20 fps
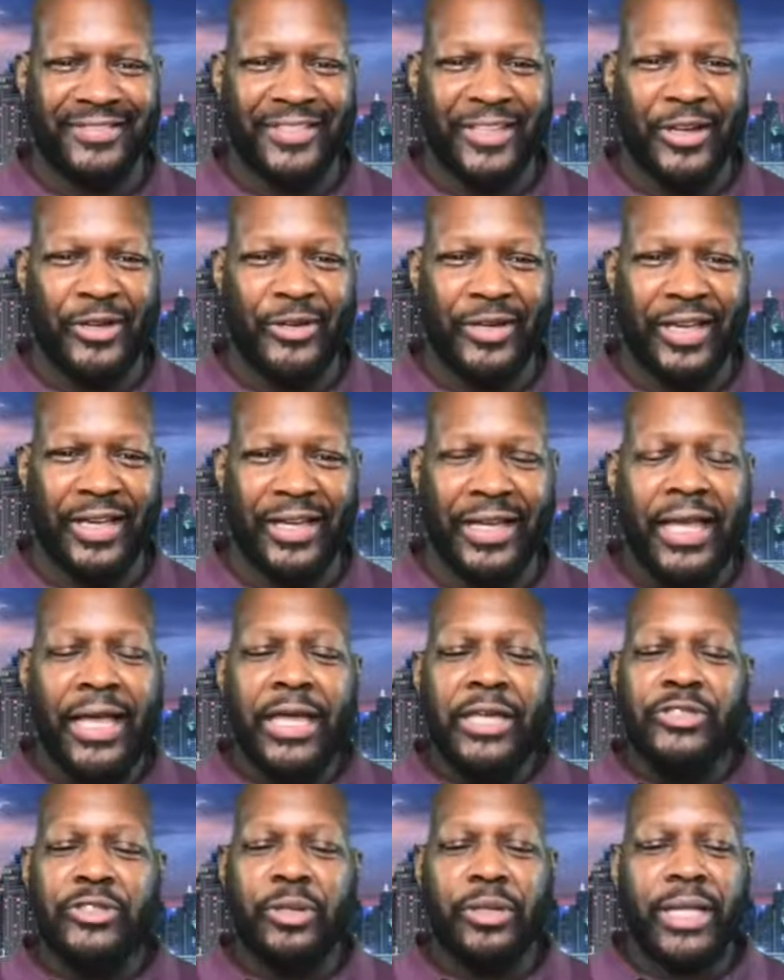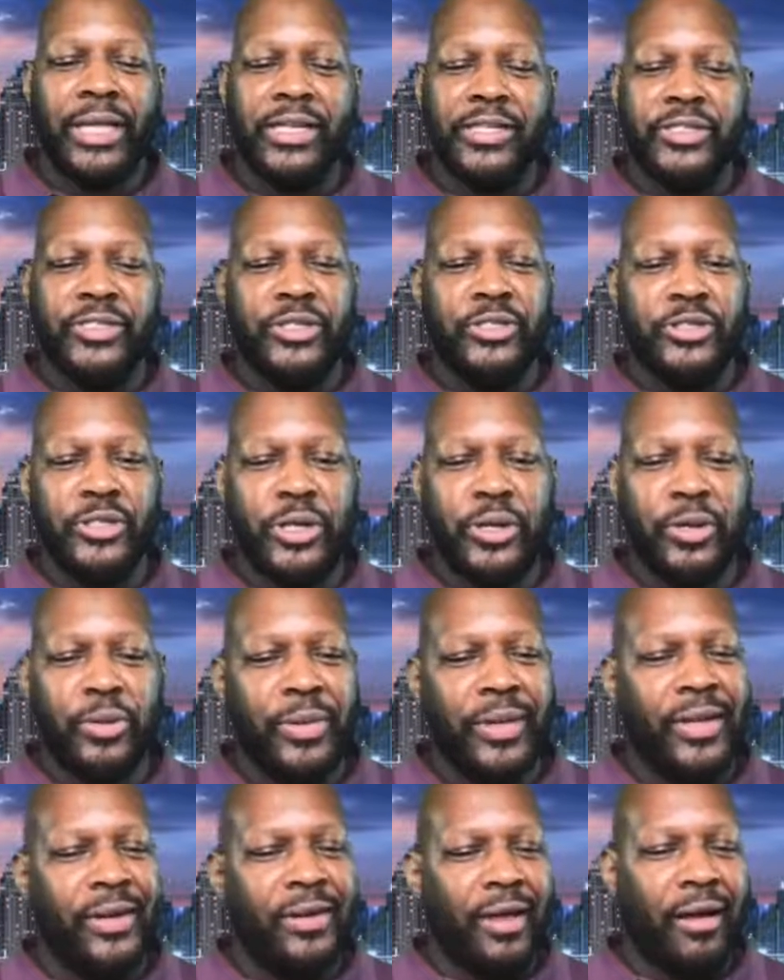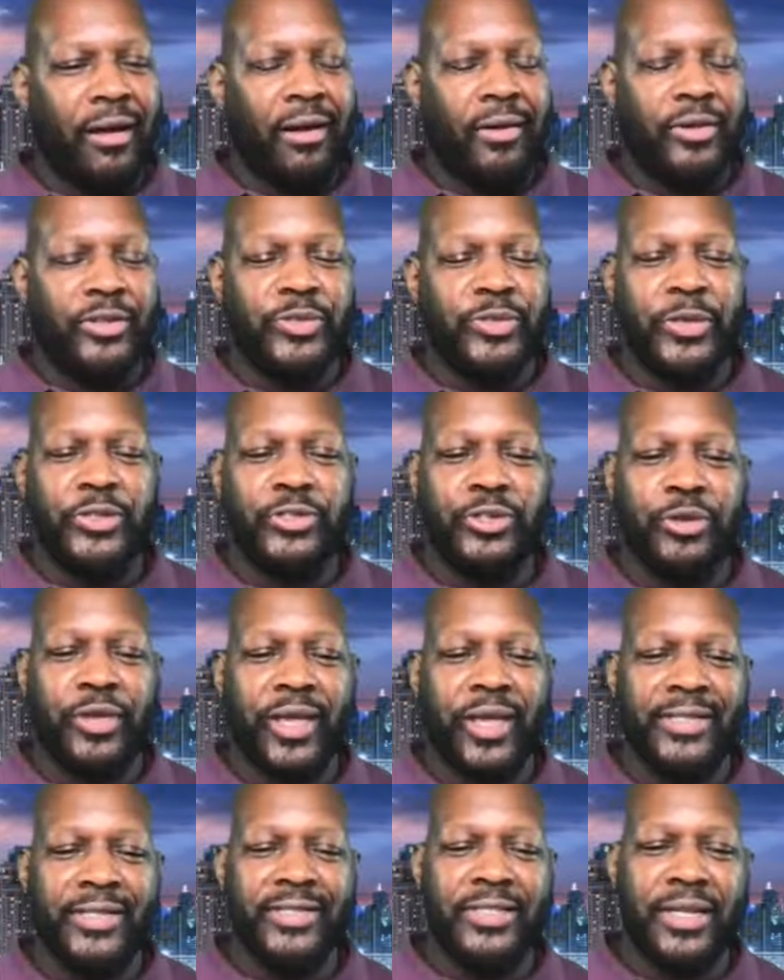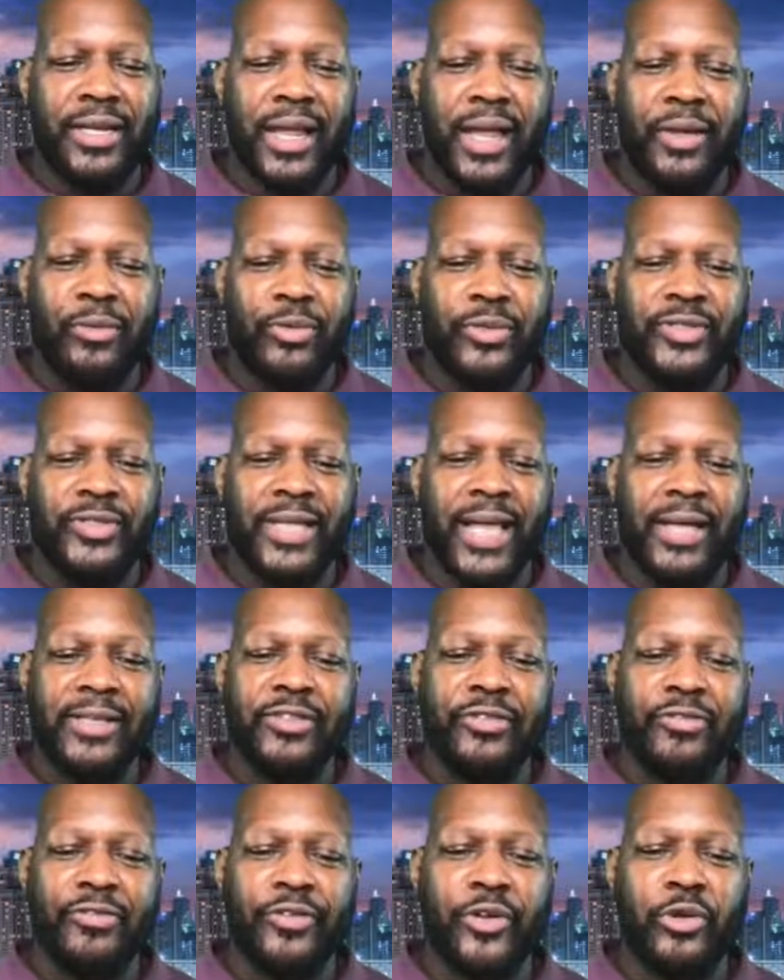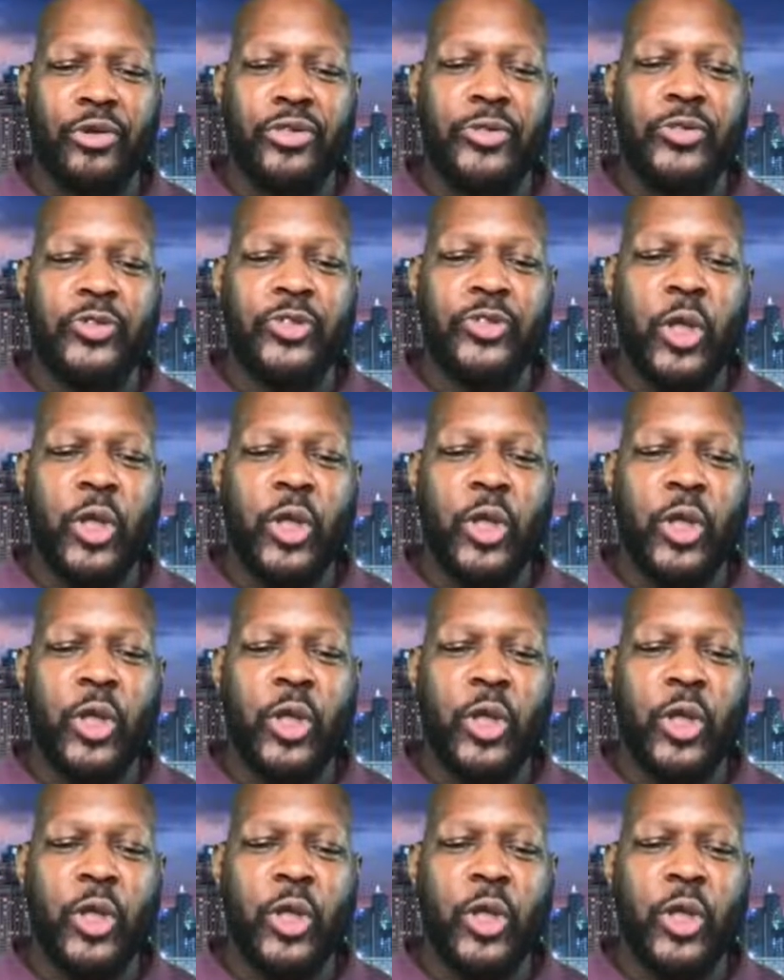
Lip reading: Okay. So, ladies and gentlemen, our special guest tonight was saxophonist,